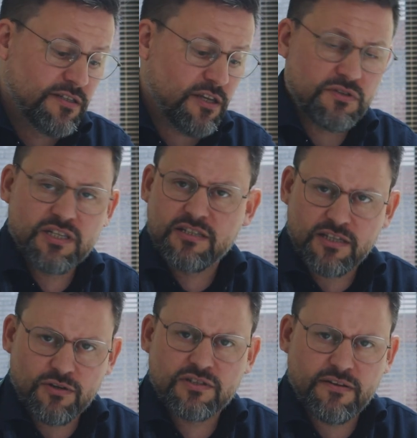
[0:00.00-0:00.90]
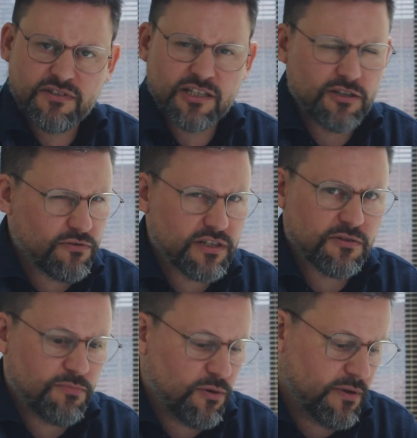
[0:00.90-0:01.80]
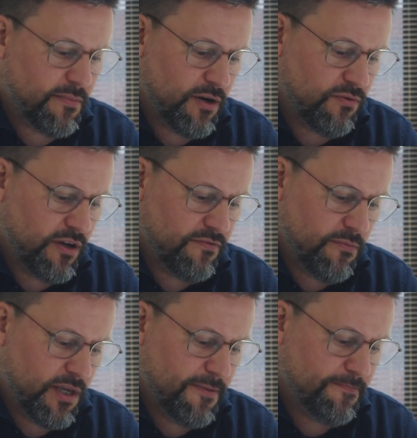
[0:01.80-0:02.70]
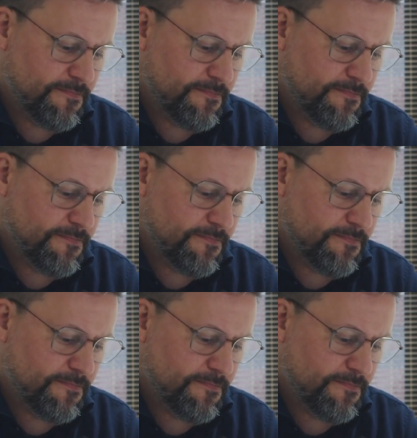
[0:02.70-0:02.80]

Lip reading: So 16 or 17 degrees is probably about right for me.